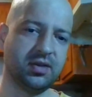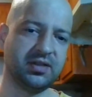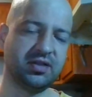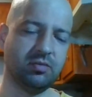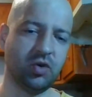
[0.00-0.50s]

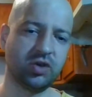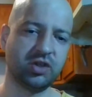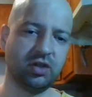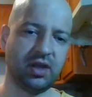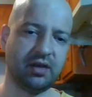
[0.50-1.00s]
this
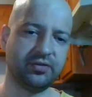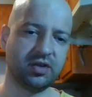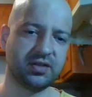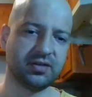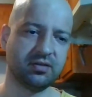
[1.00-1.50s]
emotional
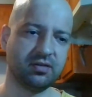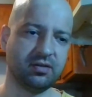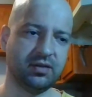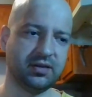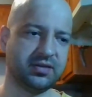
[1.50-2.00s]
effort,
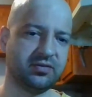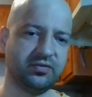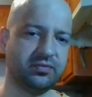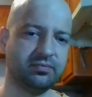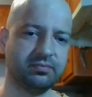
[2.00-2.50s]

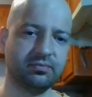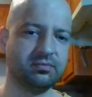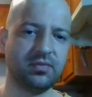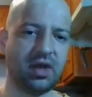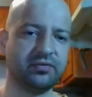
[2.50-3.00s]
this
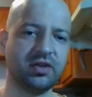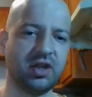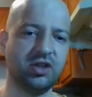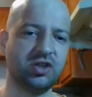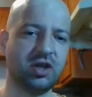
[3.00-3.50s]

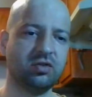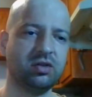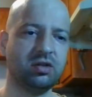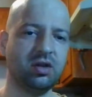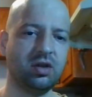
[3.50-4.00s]
effort in
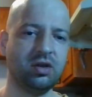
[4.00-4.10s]
general